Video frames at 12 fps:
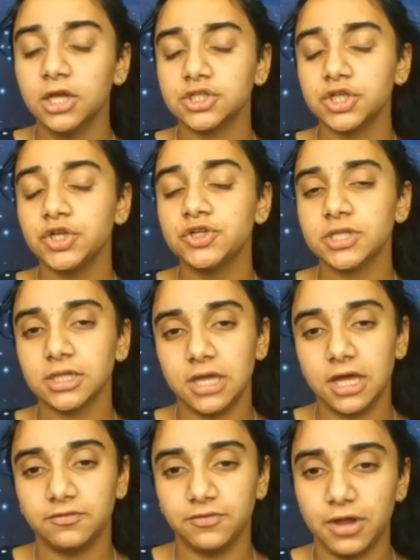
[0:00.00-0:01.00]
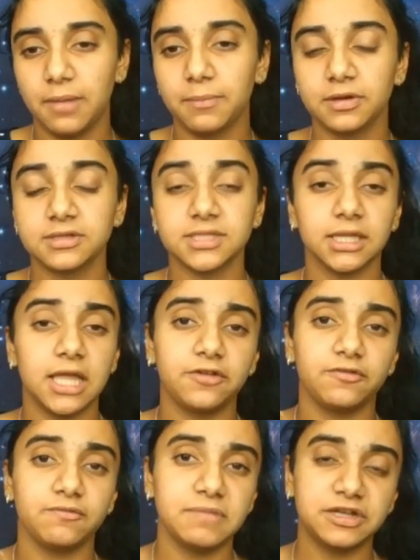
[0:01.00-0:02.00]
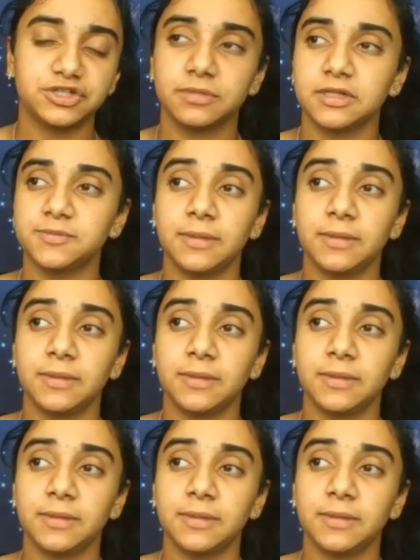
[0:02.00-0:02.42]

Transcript: So you're using a lot of numbers, a lot of measurements.